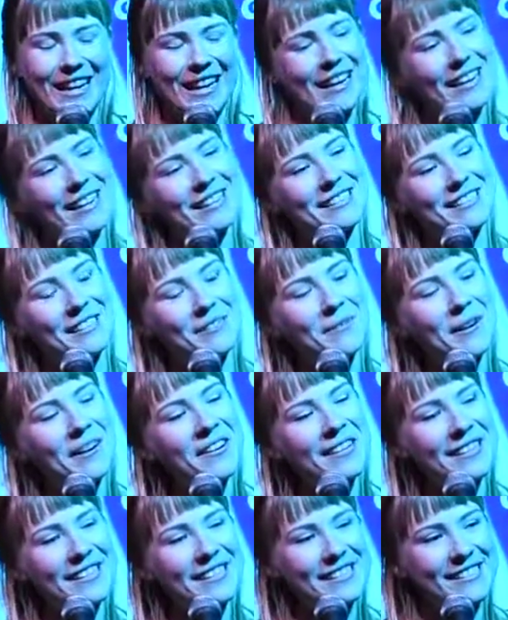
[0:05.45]
It's
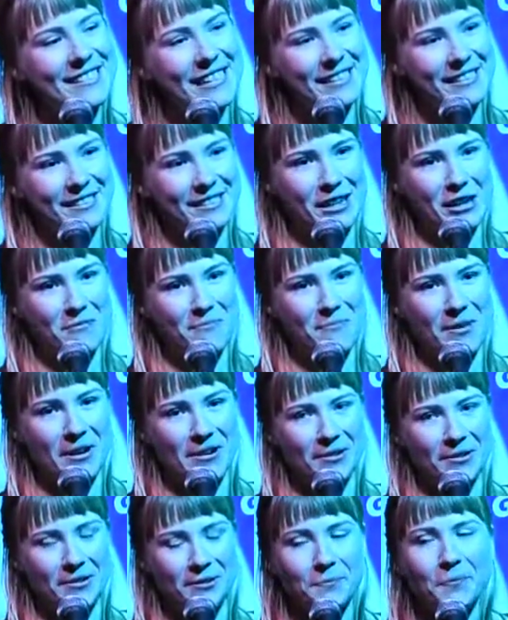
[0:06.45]
America's Next Top
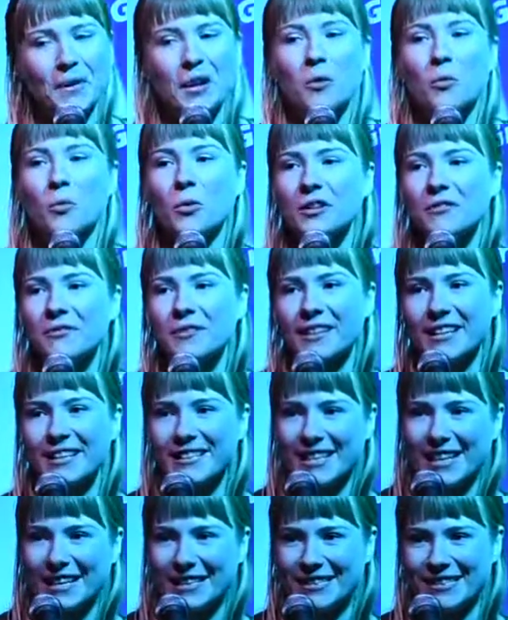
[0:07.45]
Model. One of the
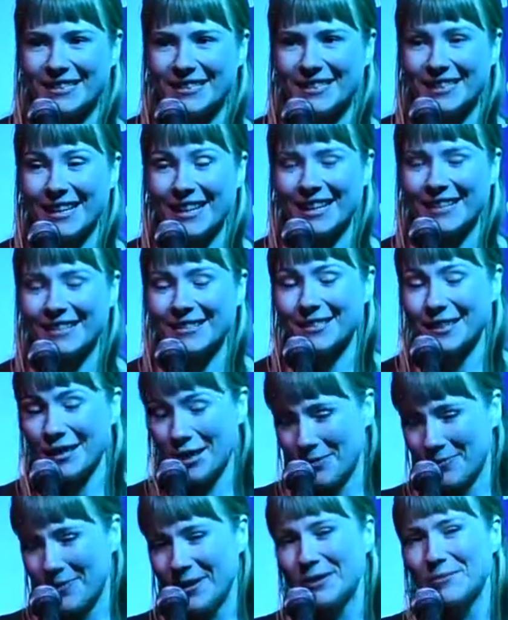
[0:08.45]
contestants has a
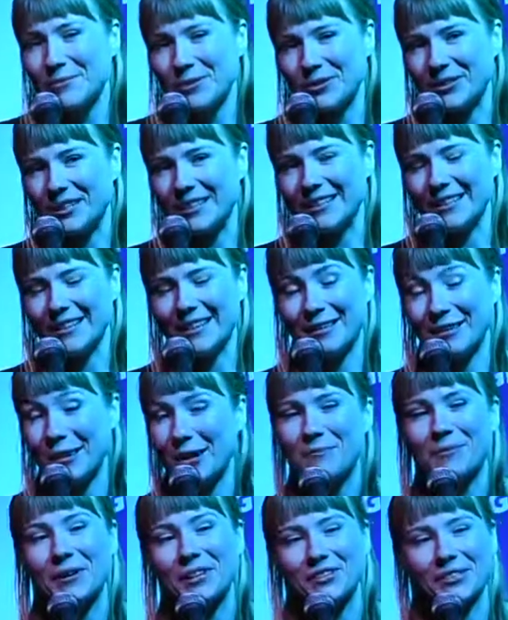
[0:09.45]
big booty and
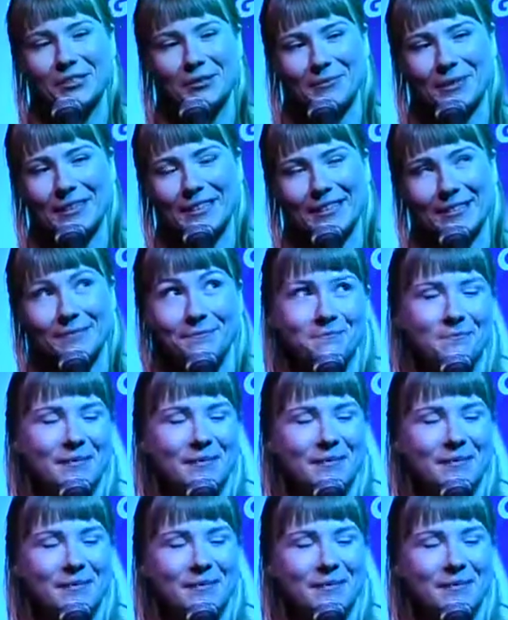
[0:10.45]
not much up here.